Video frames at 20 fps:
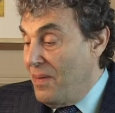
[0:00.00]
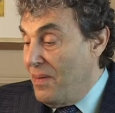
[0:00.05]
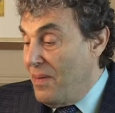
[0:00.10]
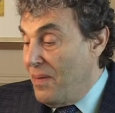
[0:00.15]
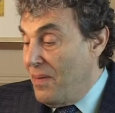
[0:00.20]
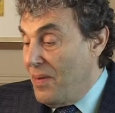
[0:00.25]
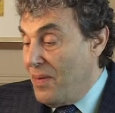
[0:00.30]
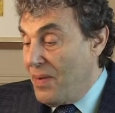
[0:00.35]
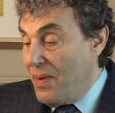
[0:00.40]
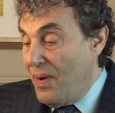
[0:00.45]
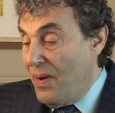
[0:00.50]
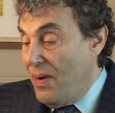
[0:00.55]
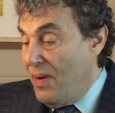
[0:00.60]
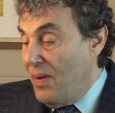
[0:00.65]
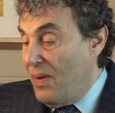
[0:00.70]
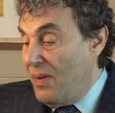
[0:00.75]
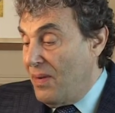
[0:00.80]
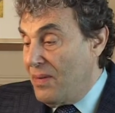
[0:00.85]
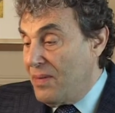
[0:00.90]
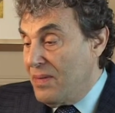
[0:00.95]
with
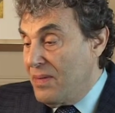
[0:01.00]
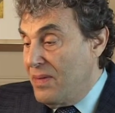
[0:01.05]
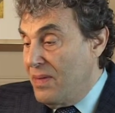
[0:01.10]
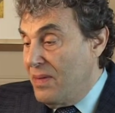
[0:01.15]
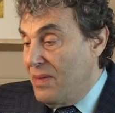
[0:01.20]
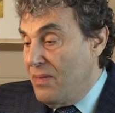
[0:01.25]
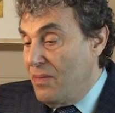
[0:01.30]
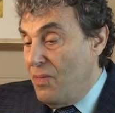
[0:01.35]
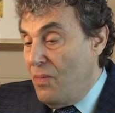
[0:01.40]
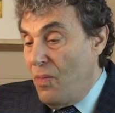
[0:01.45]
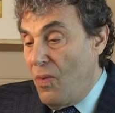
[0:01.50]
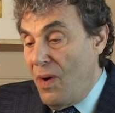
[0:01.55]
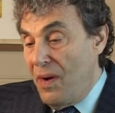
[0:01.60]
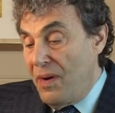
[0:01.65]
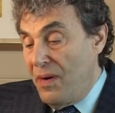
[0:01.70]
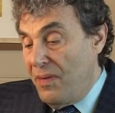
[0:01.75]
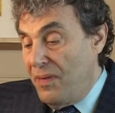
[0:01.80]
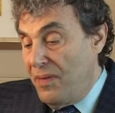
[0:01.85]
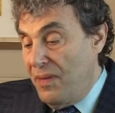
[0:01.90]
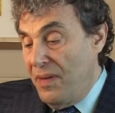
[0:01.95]
all
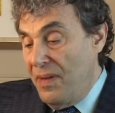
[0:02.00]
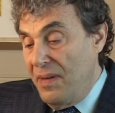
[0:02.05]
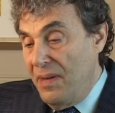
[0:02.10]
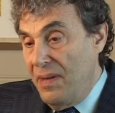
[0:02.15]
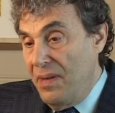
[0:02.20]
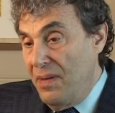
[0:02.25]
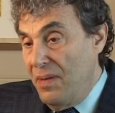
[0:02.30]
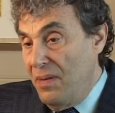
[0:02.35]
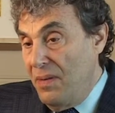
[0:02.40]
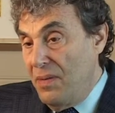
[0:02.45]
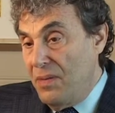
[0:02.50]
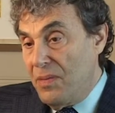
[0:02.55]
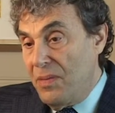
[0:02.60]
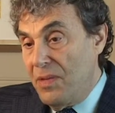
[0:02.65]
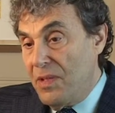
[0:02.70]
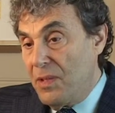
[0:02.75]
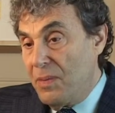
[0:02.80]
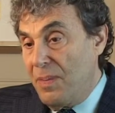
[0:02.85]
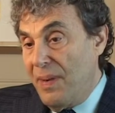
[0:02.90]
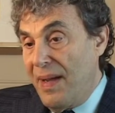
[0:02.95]
wonderfully huge
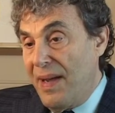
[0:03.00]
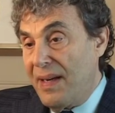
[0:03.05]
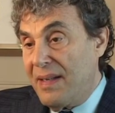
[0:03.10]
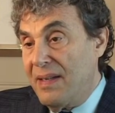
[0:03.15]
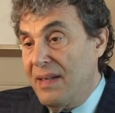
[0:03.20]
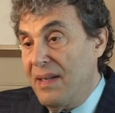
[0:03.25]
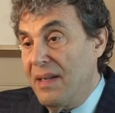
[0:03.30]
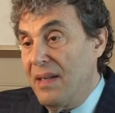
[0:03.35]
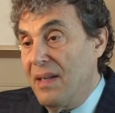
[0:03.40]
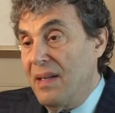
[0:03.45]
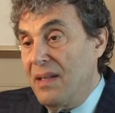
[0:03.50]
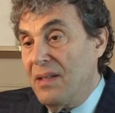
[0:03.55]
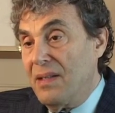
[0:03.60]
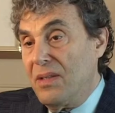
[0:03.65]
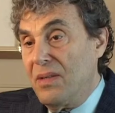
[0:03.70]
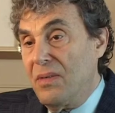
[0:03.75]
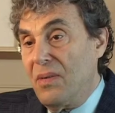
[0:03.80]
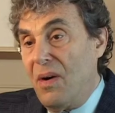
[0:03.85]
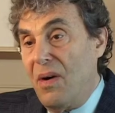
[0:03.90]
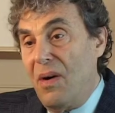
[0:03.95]
respect
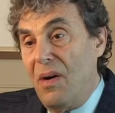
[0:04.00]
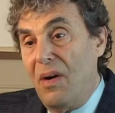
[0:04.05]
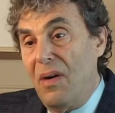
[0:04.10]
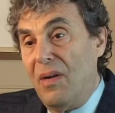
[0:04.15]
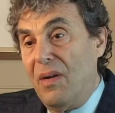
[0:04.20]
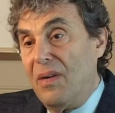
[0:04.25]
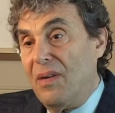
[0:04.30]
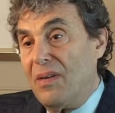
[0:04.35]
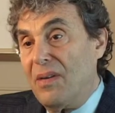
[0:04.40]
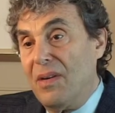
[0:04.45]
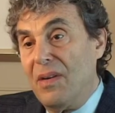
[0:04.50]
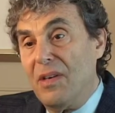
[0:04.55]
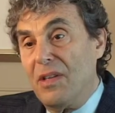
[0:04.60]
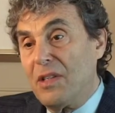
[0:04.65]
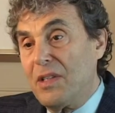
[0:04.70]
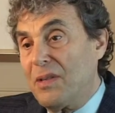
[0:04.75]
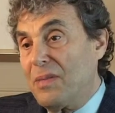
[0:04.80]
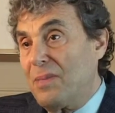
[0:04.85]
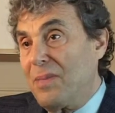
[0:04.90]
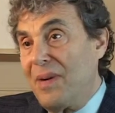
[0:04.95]
to all
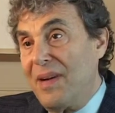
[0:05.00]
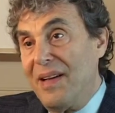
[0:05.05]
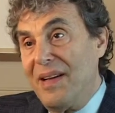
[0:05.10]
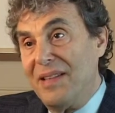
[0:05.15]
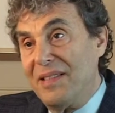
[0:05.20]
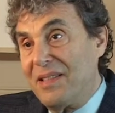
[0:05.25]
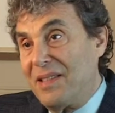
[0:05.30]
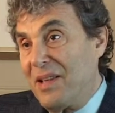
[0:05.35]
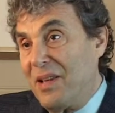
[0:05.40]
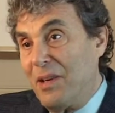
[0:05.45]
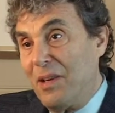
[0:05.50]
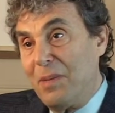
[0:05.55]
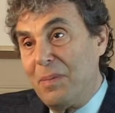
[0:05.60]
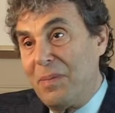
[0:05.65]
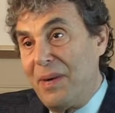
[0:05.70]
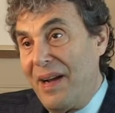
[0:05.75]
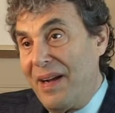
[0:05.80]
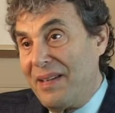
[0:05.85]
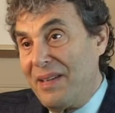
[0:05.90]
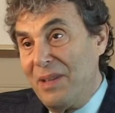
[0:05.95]
earnest and skilled
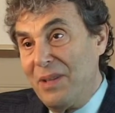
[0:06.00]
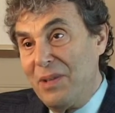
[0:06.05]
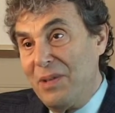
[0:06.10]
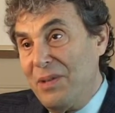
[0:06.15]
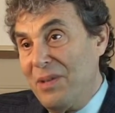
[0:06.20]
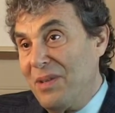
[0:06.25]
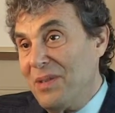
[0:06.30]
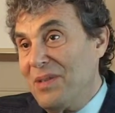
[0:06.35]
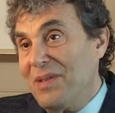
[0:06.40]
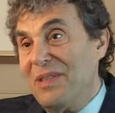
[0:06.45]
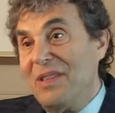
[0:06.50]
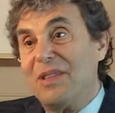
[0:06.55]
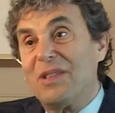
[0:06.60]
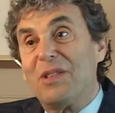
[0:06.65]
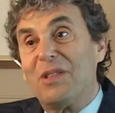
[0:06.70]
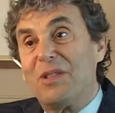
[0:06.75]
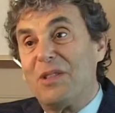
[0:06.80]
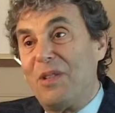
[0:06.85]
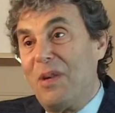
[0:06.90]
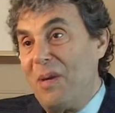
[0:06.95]
practitioners, and there's
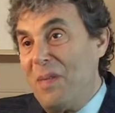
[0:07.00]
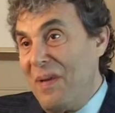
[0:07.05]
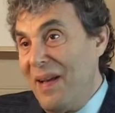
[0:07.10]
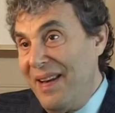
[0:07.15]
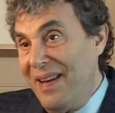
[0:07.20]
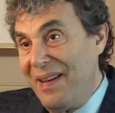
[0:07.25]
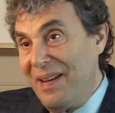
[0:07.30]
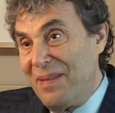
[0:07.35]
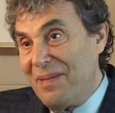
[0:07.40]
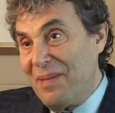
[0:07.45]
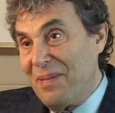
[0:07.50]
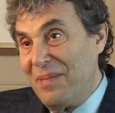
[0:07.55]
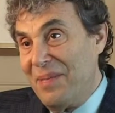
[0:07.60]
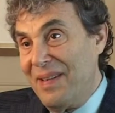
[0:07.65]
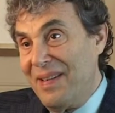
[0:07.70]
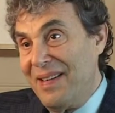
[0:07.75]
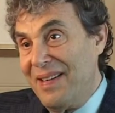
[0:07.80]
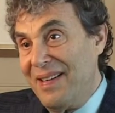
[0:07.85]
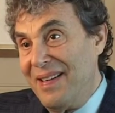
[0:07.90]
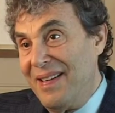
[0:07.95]
so many of them,
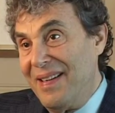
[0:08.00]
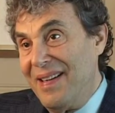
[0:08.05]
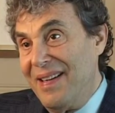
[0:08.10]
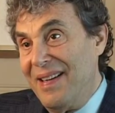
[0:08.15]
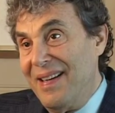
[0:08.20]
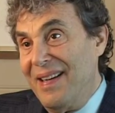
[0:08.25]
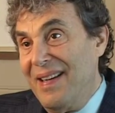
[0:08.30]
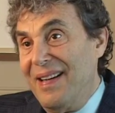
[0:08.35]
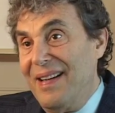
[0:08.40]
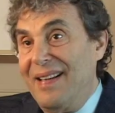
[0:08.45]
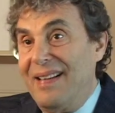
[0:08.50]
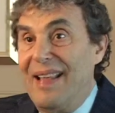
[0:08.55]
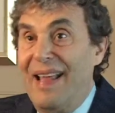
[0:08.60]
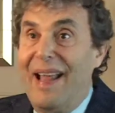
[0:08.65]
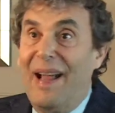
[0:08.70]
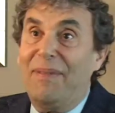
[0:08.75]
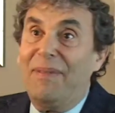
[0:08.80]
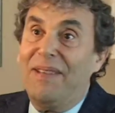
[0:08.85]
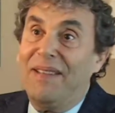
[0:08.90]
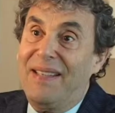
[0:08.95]
they
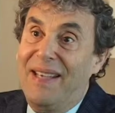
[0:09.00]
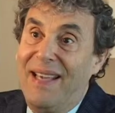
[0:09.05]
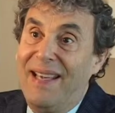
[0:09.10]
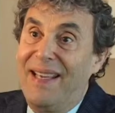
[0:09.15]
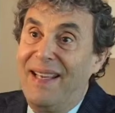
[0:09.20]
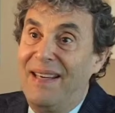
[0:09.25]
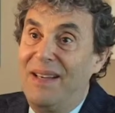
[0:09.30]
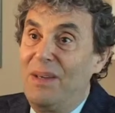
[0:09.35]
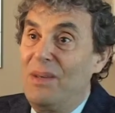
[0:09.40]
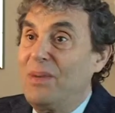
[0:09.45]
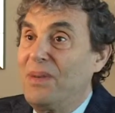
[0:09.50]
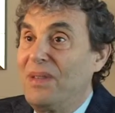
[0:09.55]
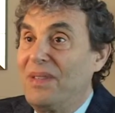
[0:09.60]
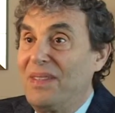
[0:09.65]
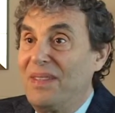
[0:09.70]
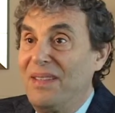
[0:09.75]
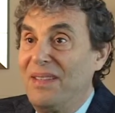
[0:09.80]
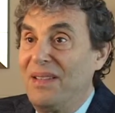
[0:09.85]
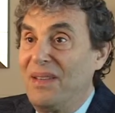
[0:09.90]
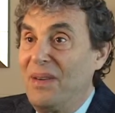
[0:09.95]
have to take an
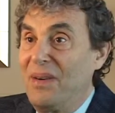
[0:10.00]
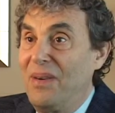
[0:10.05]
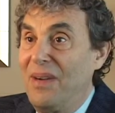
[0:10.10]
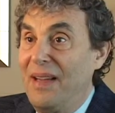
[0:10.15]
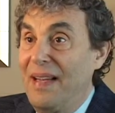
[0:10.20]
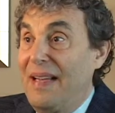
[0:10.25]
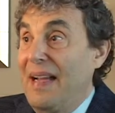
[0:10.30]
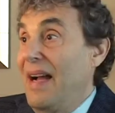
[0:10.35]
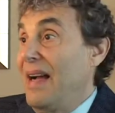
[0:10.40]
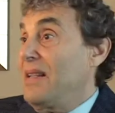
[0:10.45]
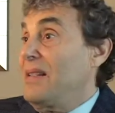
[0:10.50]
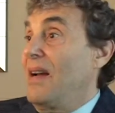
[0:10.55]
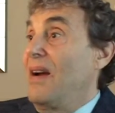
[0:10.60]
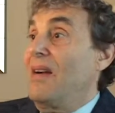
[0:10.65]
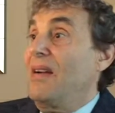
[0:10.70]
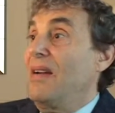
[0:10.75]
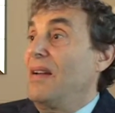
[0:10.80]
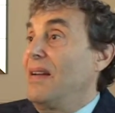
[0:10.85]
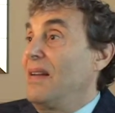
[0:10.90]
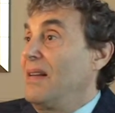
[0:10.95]
interest in going, gosh, how
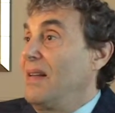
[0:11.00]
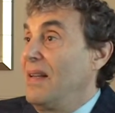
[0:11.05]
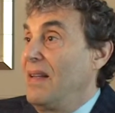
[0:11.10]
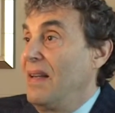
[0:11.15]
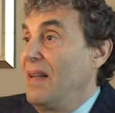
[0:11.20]
can